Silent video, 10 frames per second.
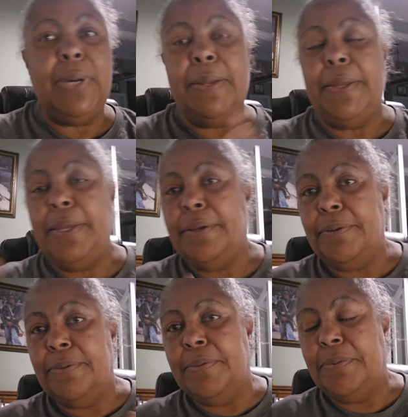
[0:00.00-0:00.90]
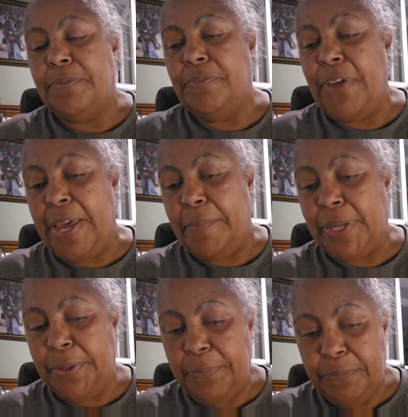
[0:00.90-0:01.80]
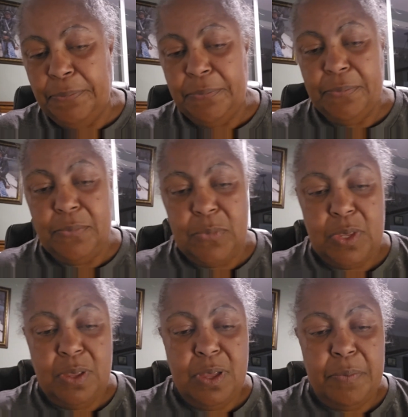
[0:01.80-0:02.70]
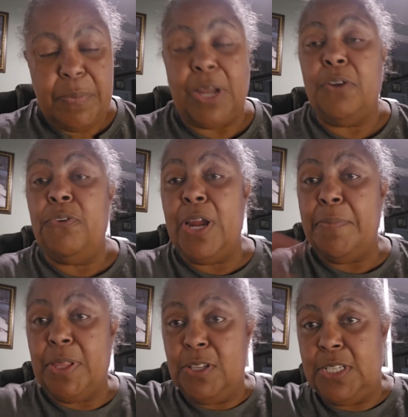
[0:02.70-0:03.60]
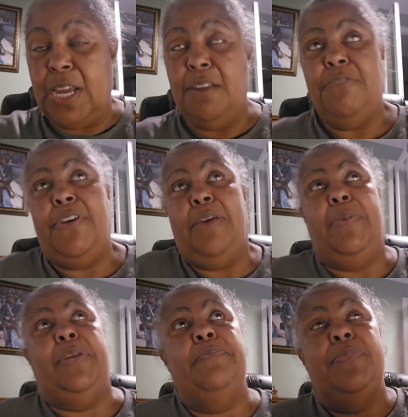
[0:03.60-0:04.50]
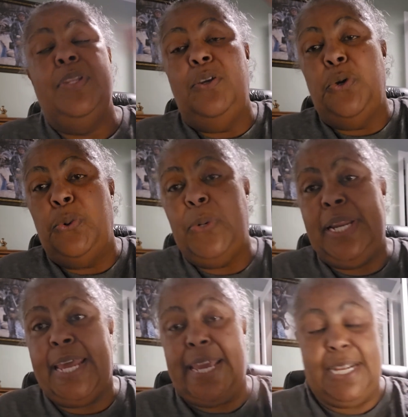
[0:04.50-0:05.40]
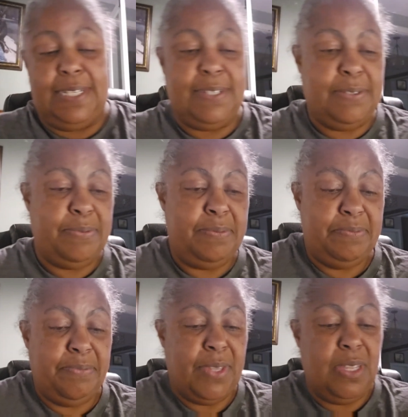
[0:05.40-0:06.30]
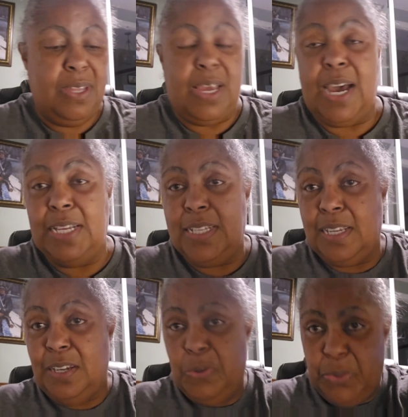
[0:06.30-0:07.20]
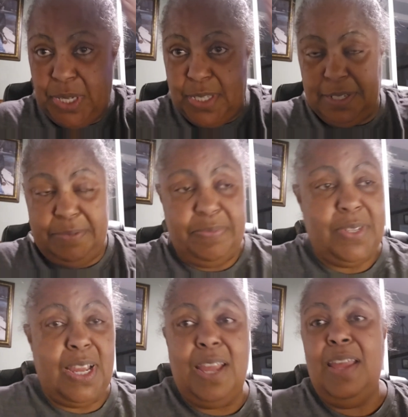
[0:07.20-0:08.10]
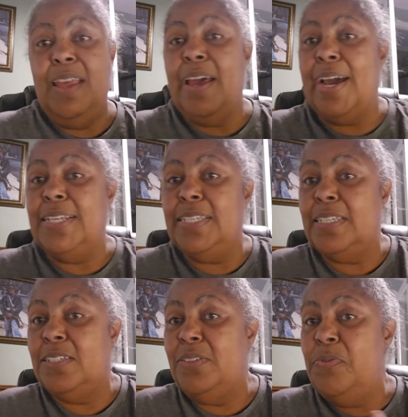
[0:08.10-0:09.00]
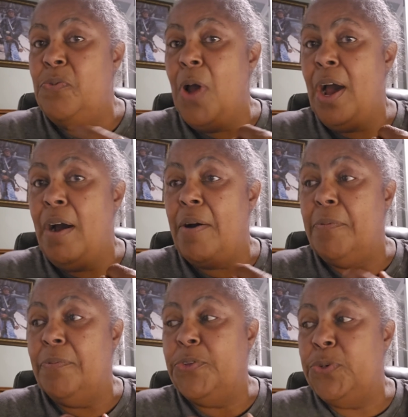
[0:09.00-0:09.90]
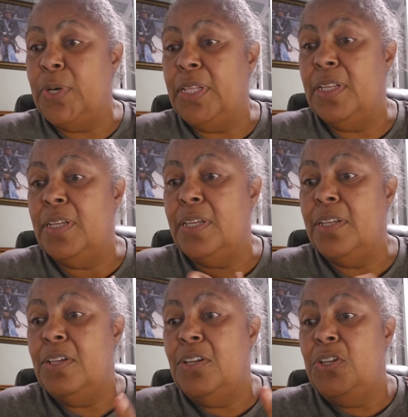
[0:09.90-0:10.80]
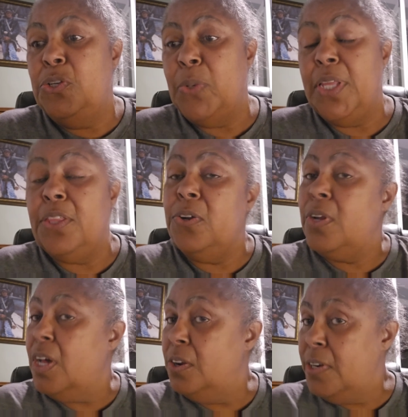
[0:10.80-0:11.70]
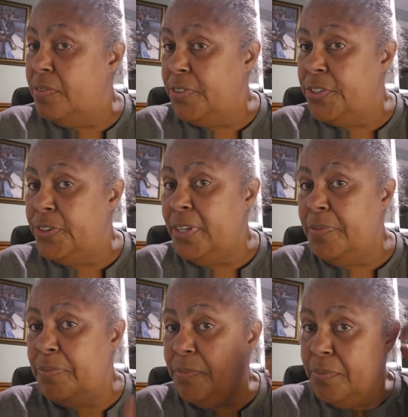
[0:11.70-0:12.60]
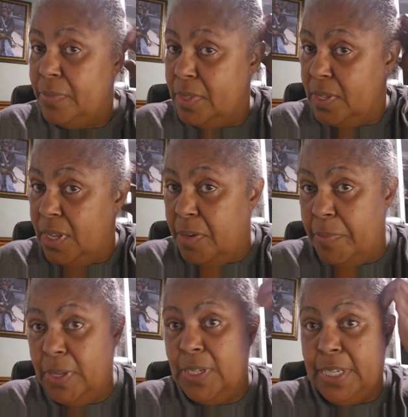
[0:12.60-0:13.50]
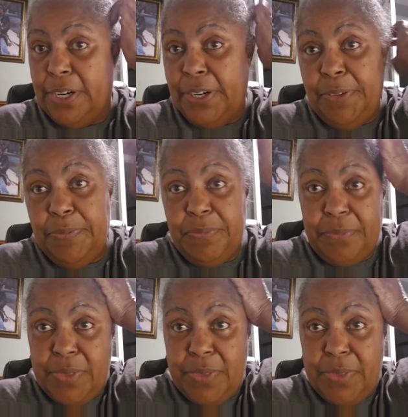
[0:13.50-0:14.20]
My family, my grandmother's side of the family, Queen Anne's, Isaac and Louisa. Isaac joined the 23rd Colored Infantry in the military.